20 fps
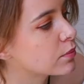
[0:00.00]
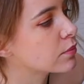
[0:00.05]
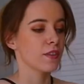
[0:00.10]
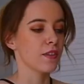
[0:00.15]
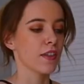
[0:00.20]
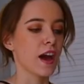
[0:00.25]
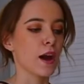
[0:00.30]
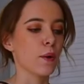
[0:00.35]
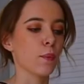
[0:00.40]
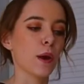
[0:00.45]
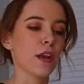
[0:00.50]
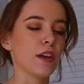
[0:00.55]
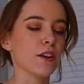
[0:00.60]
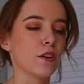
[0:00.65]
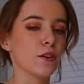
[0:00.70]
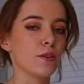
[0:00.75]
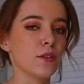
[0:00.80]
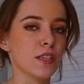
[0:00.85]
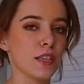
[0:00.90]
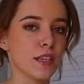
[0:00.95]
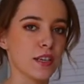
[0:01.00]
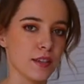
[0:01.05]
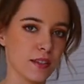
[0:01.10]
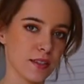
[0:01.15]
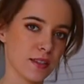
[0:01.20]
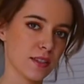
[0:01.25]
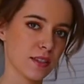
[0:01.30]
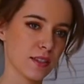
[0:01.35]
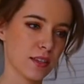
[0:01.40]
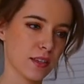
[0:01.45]
that went
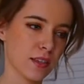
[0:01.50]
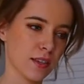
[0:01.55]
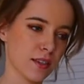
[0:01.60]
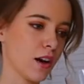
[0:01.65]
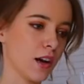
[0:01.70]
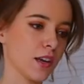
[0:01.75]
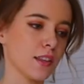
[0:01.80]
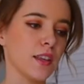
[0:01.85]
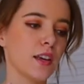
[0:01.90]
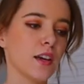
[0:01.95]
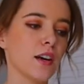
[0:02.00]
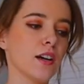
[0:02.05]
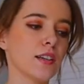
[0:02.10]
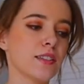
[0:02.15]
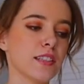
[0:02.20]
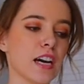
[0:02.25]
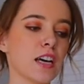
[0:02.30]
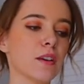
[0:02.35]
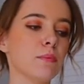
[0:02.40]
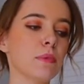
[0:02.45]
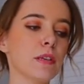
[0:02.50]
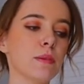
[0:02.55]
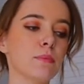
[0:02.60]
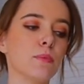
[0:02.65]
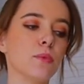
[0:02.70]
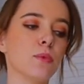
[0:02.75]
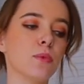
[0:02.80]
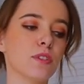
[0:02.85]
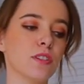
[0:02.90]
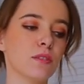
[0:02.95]
noticed, I think that would mean
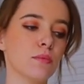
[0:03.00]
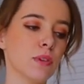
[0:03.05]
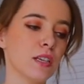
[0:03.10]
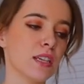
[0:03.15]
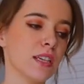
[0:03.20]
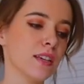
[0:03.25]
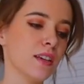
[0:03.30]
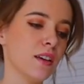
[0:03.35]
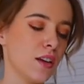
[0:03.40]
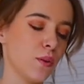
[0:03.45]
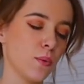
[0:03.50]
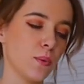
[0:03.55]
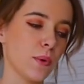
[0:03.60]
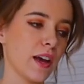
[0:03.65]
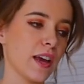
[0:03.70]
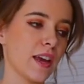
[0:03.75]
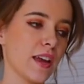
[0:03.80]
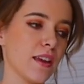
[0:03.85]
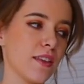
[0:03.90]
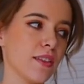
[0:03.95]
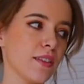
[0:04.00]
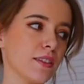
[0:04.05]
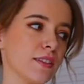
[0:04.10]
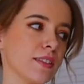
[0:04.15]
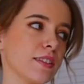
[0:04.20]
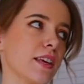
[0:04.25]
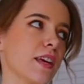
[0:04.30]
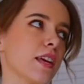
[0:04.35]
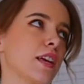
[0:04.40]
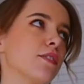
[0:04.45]
more to me in a way than
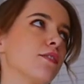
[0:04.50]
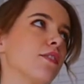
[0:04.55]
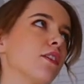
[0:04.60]
say if